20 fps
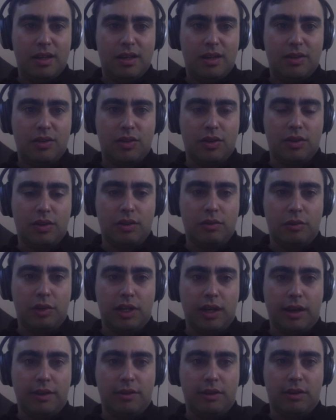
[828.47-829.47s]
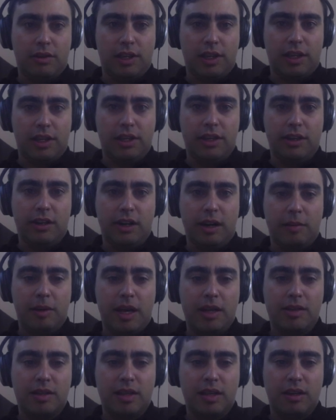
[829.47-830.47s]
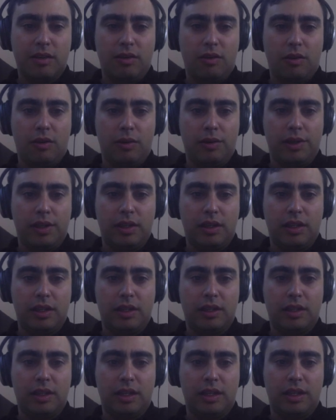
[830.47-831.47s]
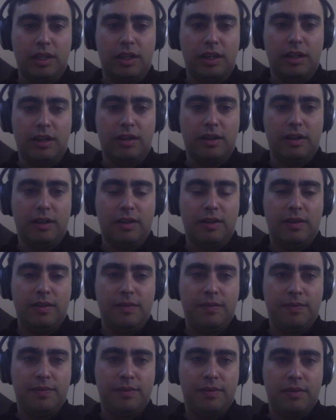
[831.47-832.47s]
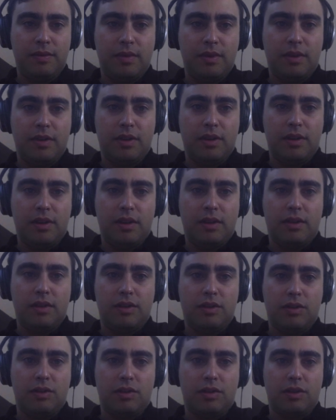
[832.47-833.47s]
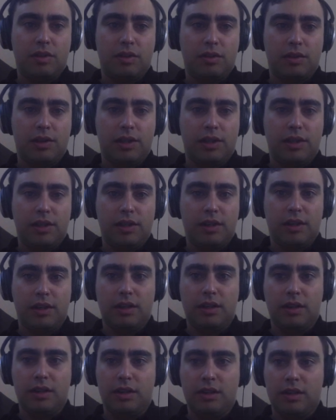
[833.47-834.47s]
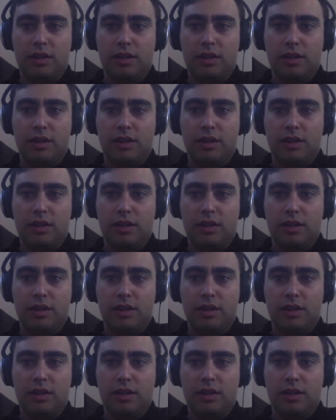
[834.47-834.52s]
So we can either click here, I'm guessing, or we can click here. So let's go here.